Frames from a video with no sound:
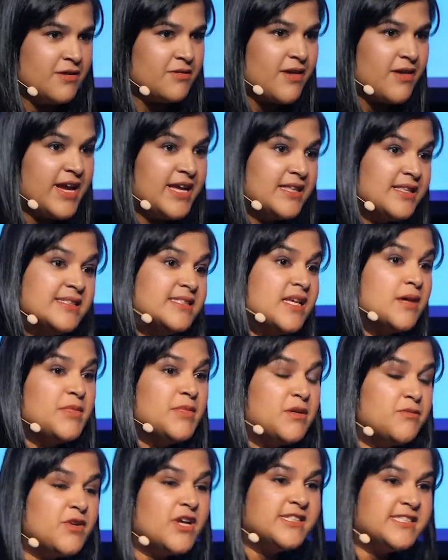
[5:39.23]
right? And then
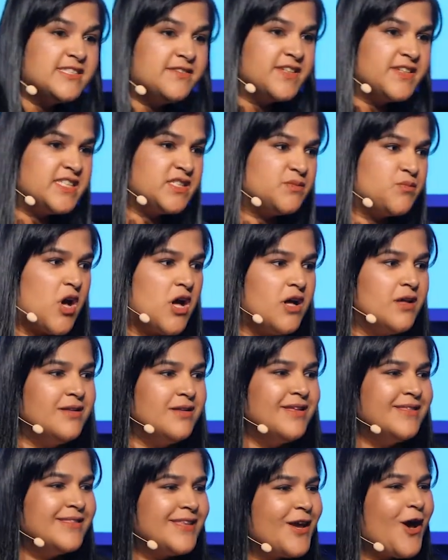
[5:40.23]
some of them relatively small.